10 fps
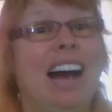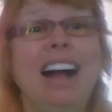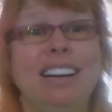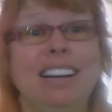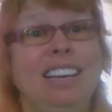I'm
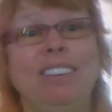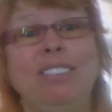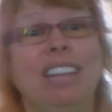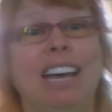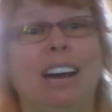going to
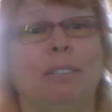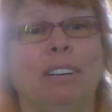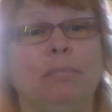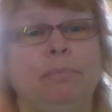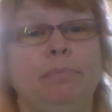give you that
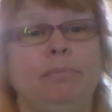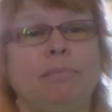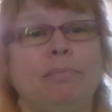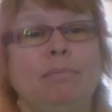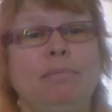one,
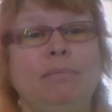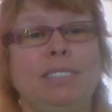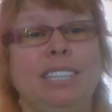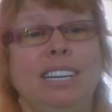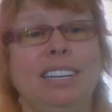
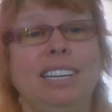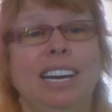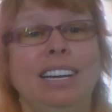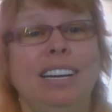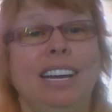
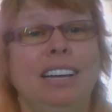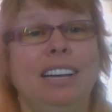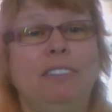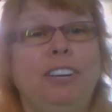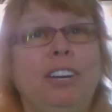okay?
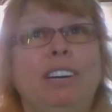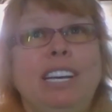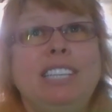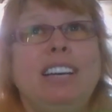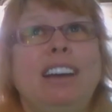You're
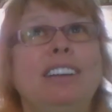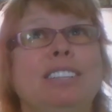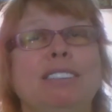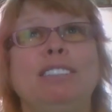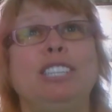figuring he's got
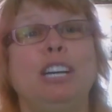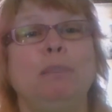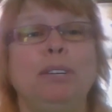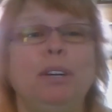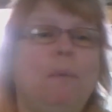his own
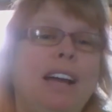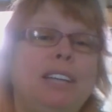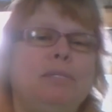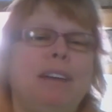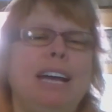interpreter.
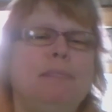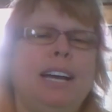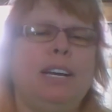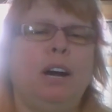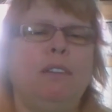Why drag
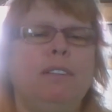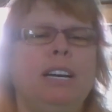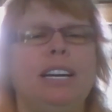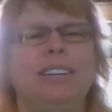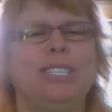mine
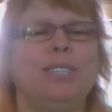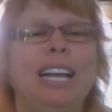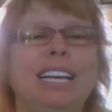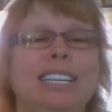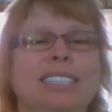over here so
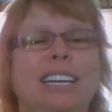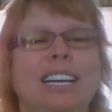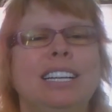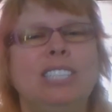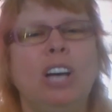I can
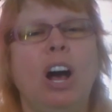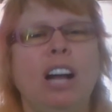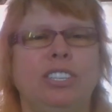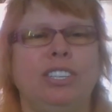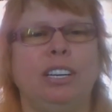
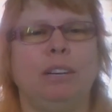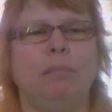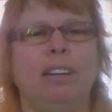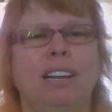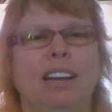talk to him?